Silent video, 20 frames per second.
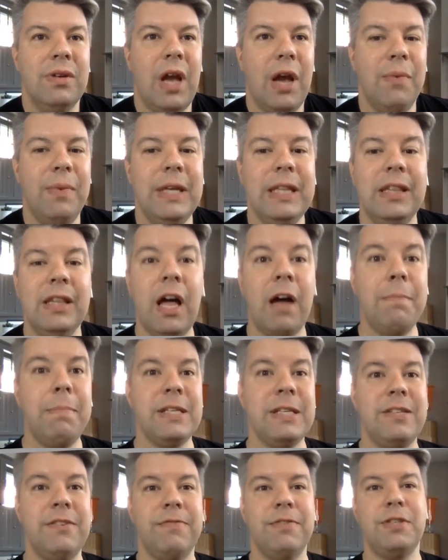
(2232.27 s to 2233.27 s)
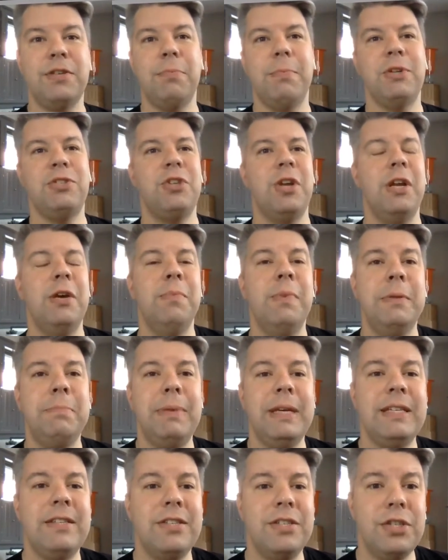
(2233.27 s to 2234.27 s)
We love Buster so much, and it would
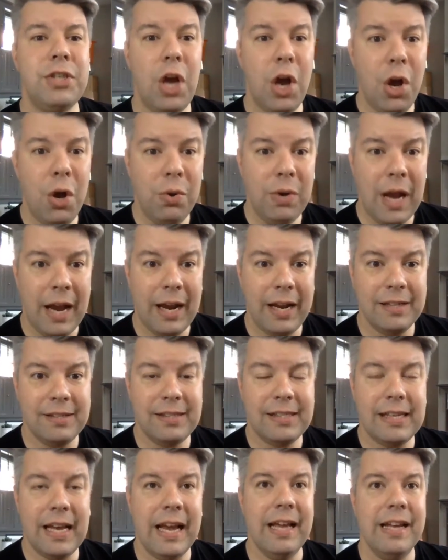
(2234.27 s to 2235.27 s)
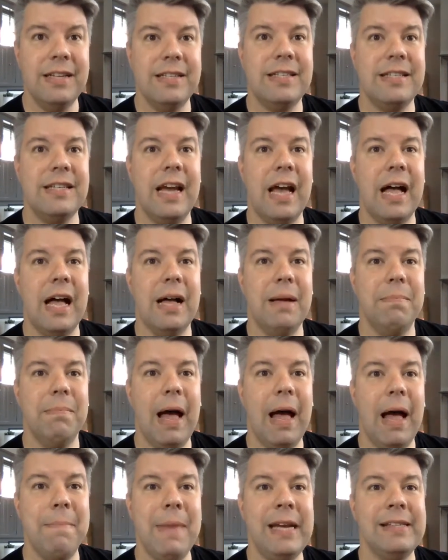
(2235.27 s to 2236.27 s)
be so nice and
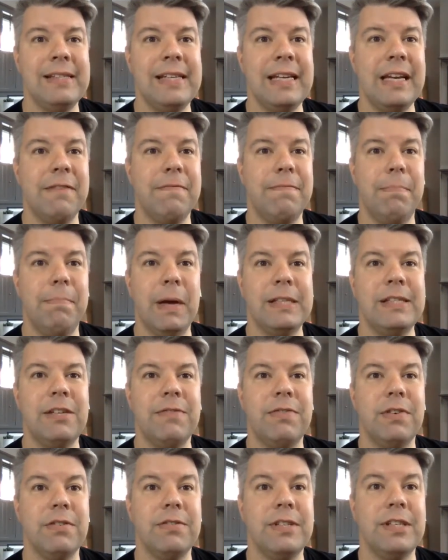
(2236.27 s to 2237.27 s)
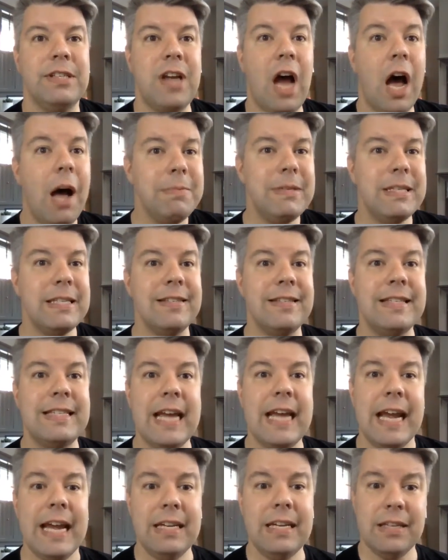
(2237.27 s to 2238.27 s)
um, amazing if Buster stopped and
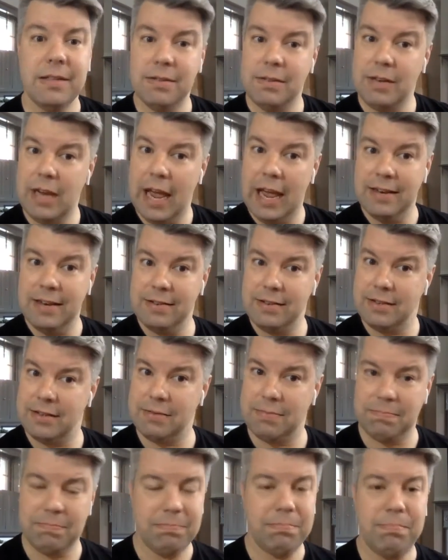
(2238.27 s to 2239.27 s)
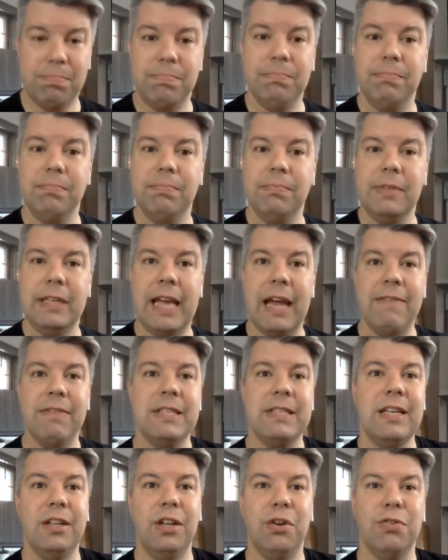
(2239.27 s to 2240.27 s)
stayed and and gave
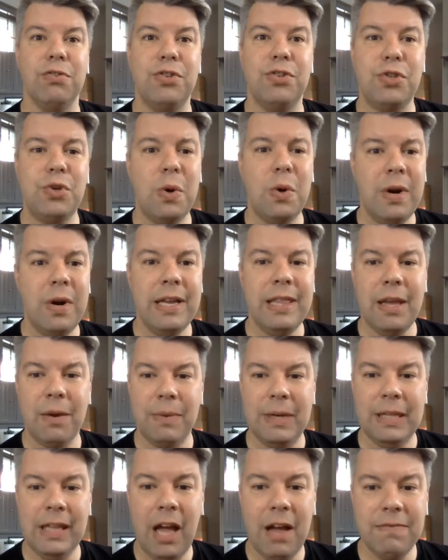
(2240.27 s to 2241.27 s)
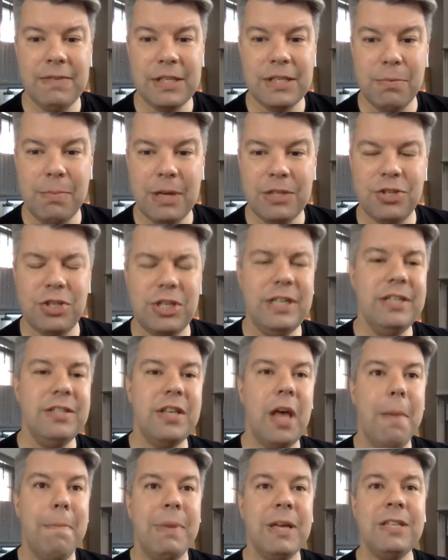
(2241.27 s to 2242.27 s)
us a little story that we love so much. He's
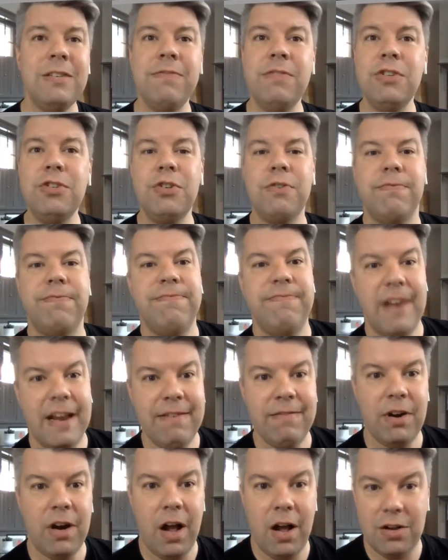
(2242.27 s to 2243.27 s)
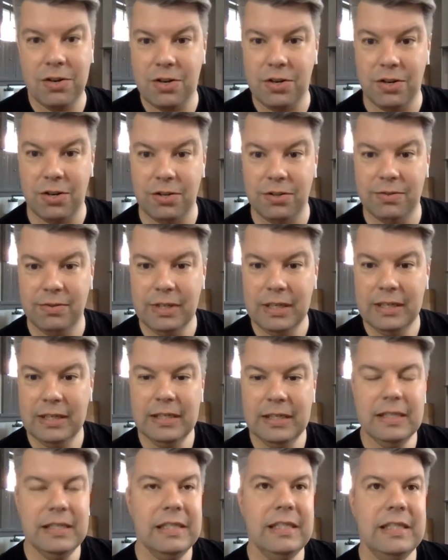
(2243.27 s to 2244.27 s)
for your favorite uncle.
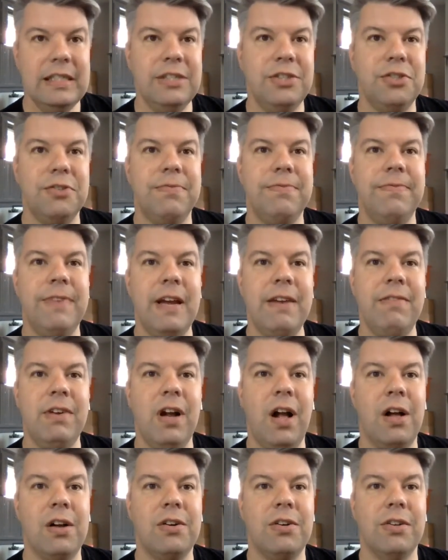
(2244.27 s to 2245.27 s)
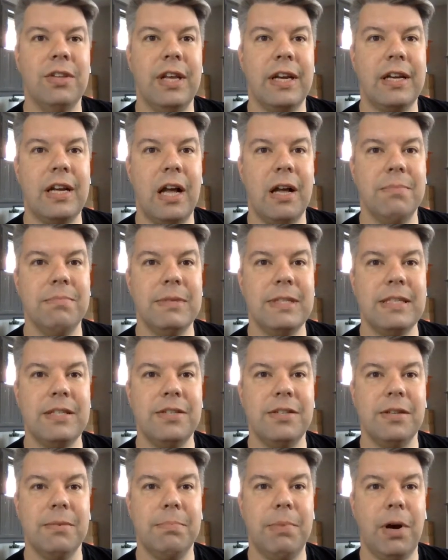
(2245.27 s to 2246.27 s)
He's your favorite uncle that comes
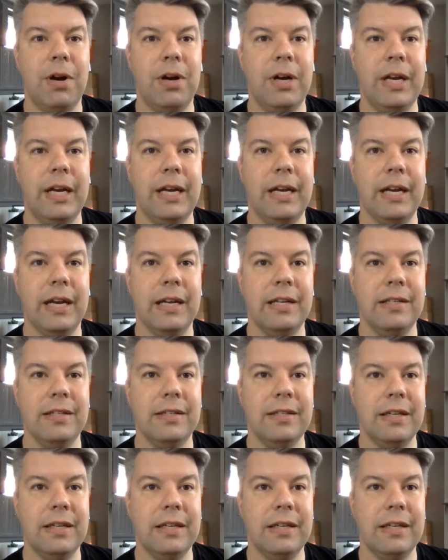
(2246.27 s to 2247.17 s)
to the party and